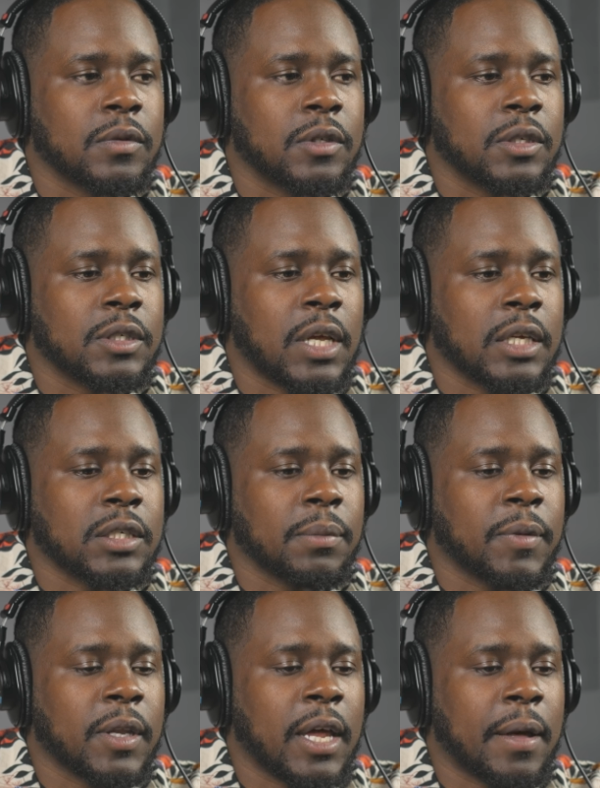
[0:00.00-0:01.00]
And is that
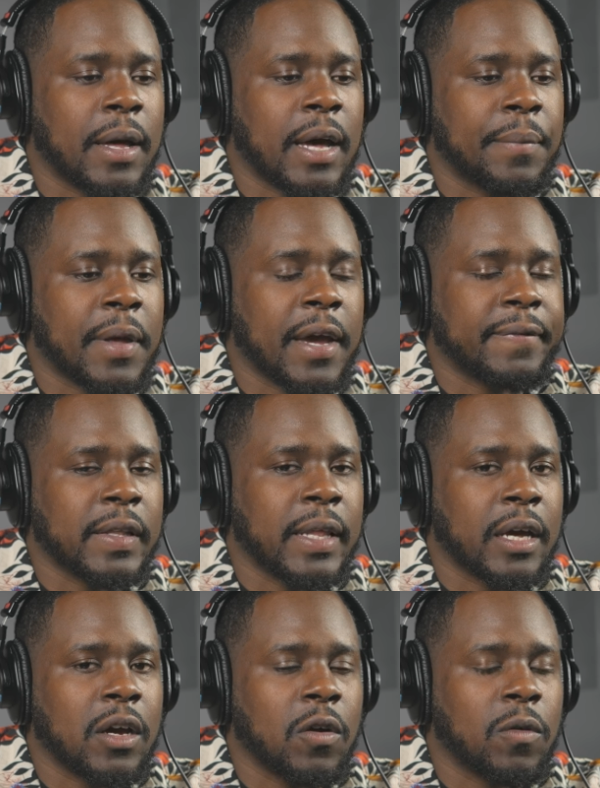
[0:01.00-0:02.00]
something that I may have to
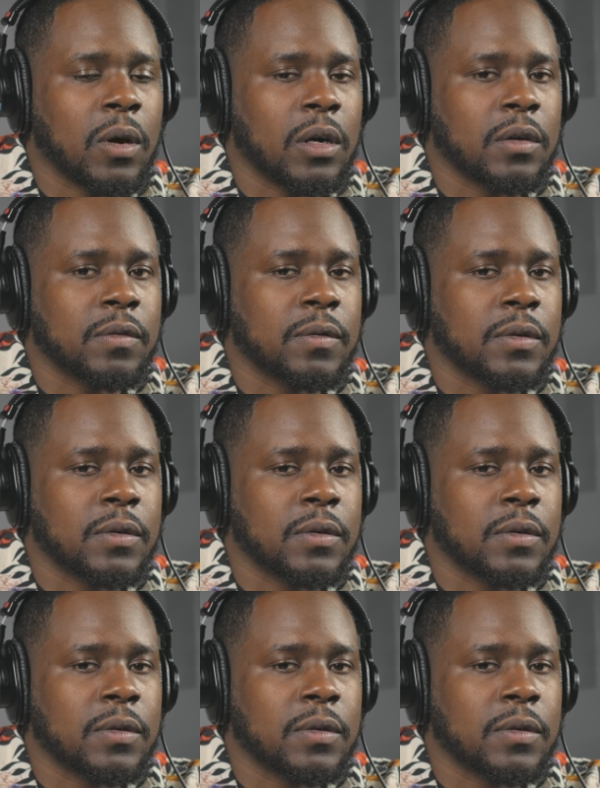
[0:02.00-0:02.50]
let go of?